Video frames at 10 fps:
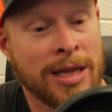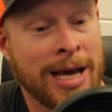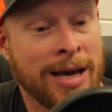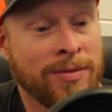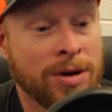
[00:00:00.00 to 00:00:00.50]

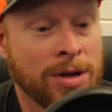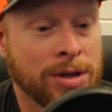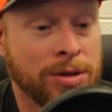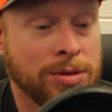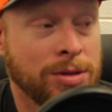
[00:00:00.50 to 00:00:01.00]
live on our
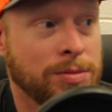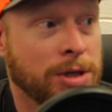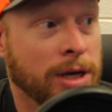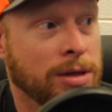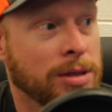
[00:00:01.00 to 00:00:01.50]
YouTube
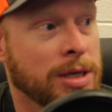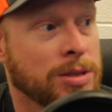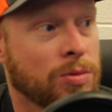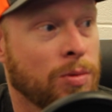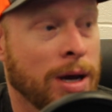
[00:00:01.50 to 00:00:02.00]
channel
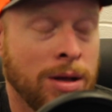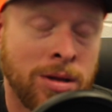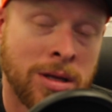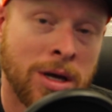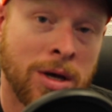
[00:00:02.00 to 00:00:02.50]
as well.